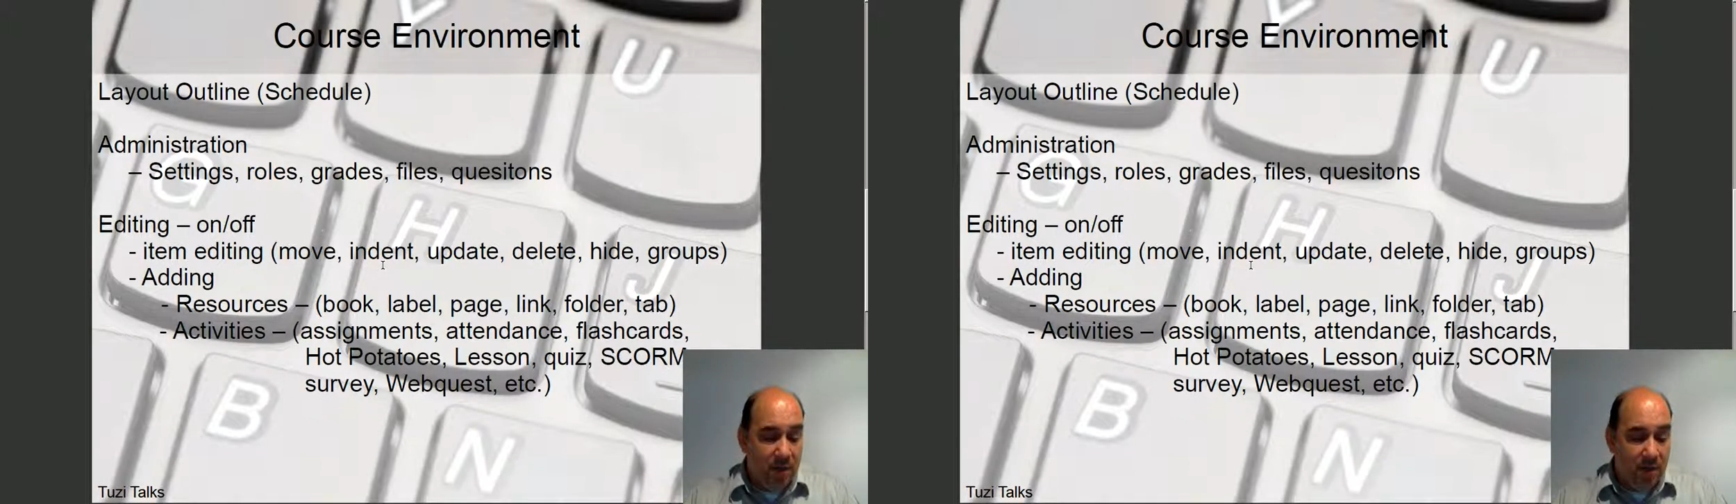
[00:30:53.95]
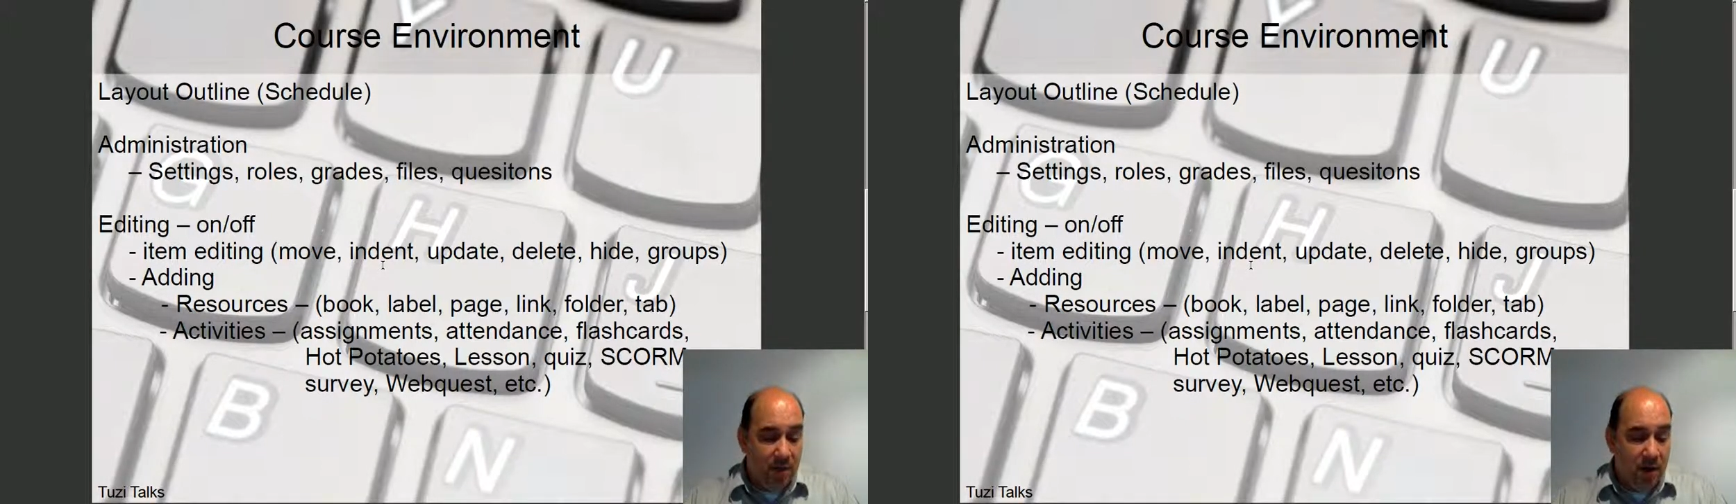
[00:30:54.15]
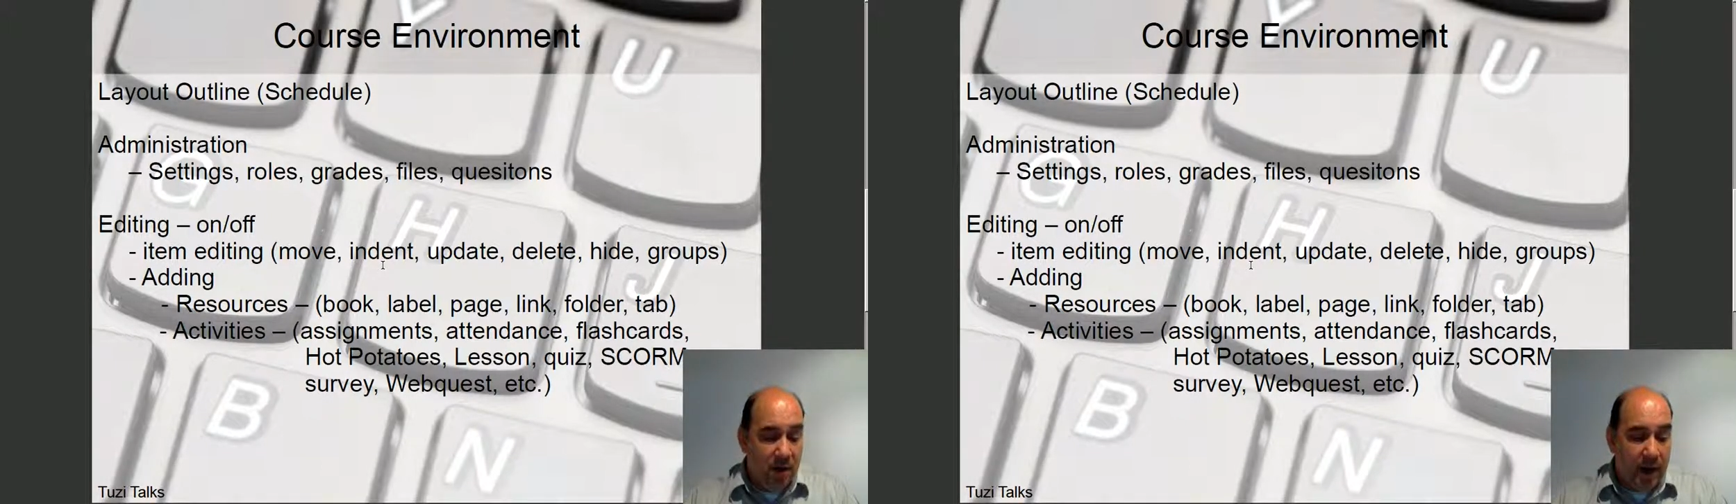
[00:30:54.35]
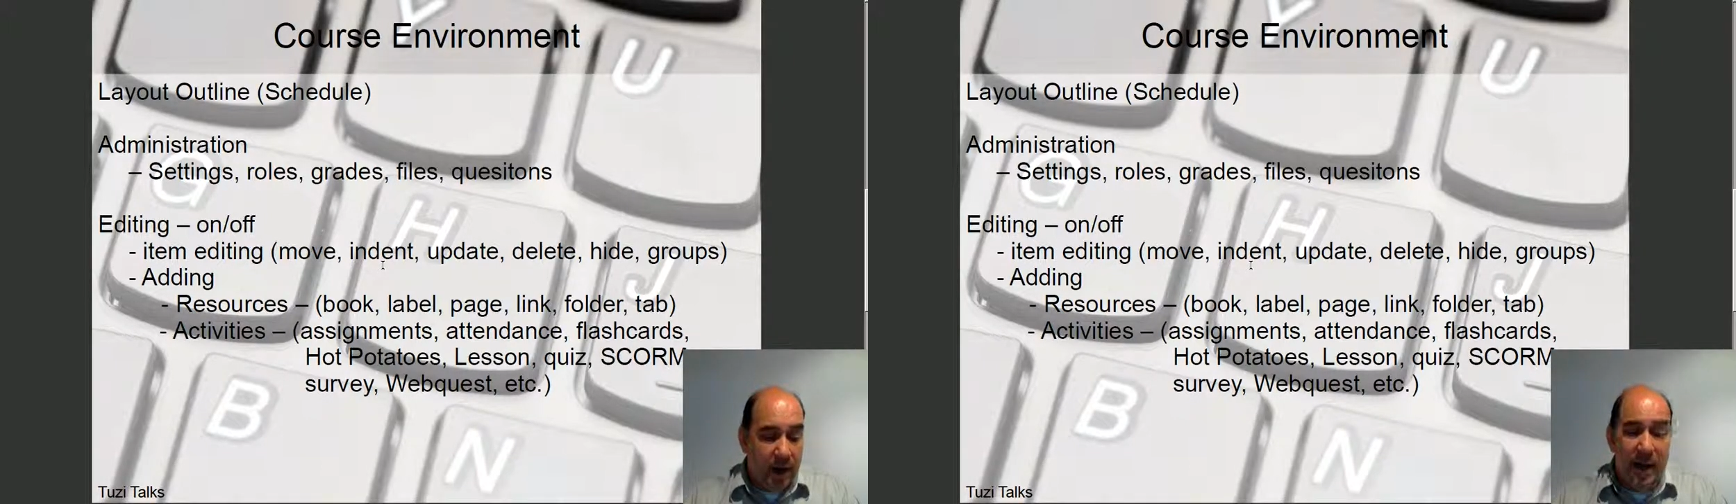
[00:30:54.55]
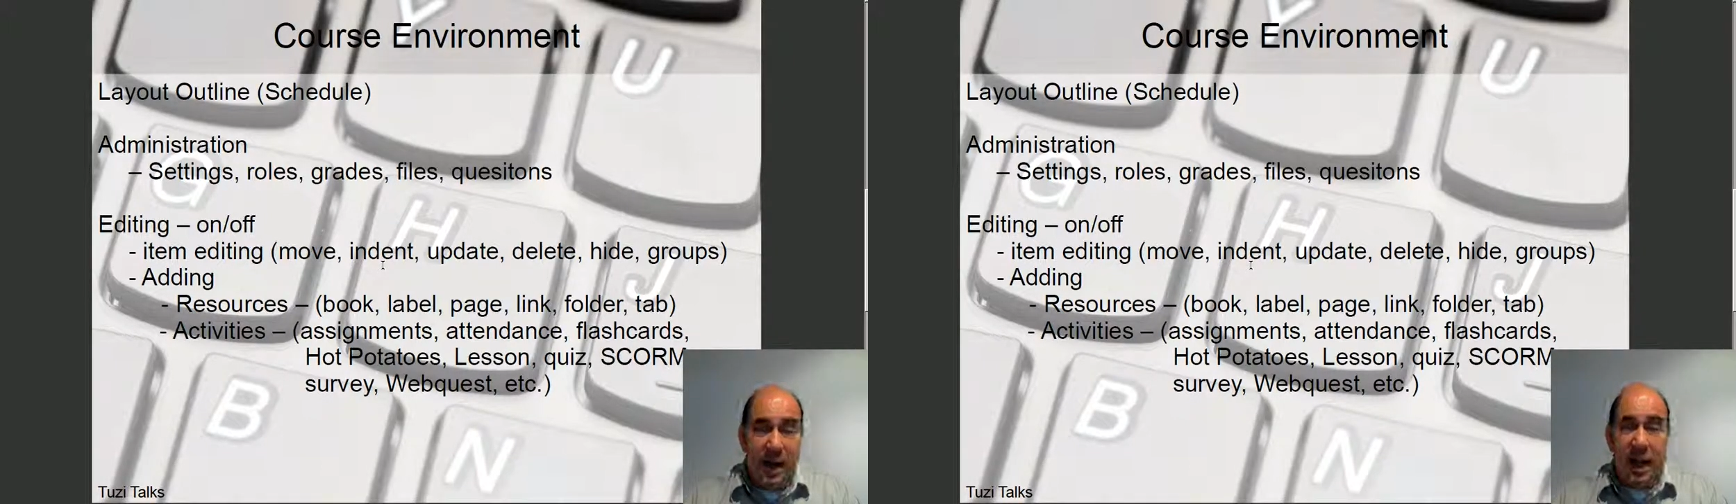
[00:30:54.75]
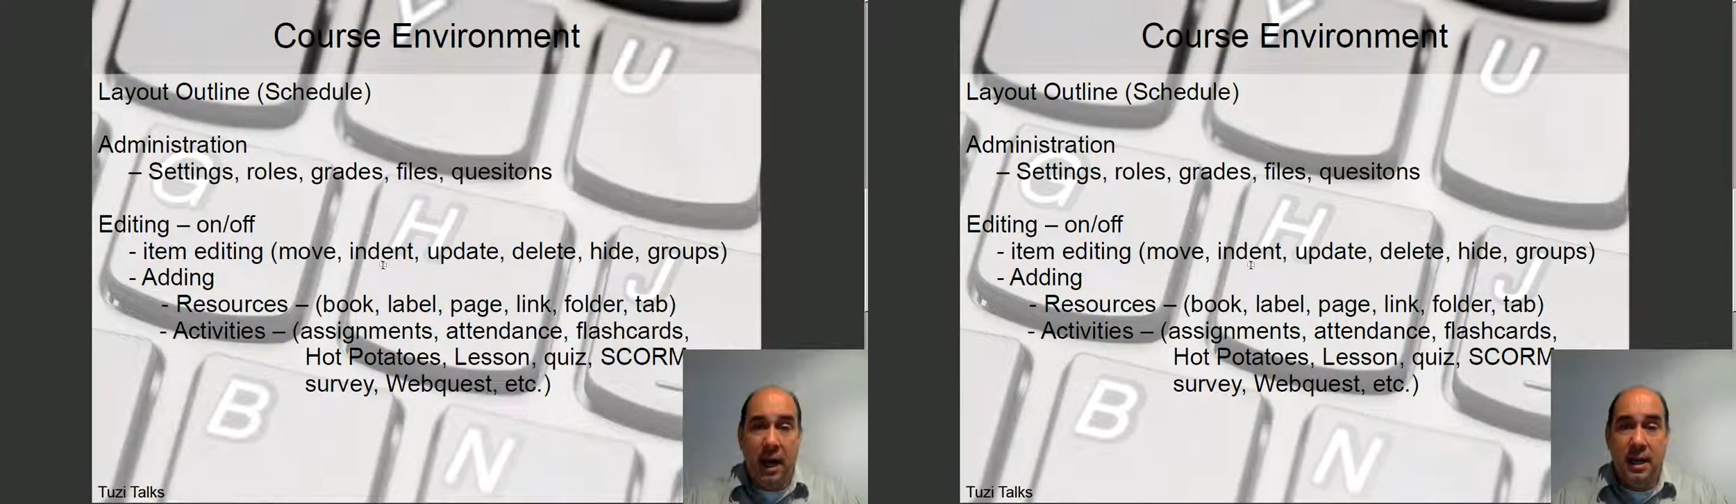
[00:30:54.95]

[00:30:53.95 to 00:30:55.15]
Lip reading: for editing and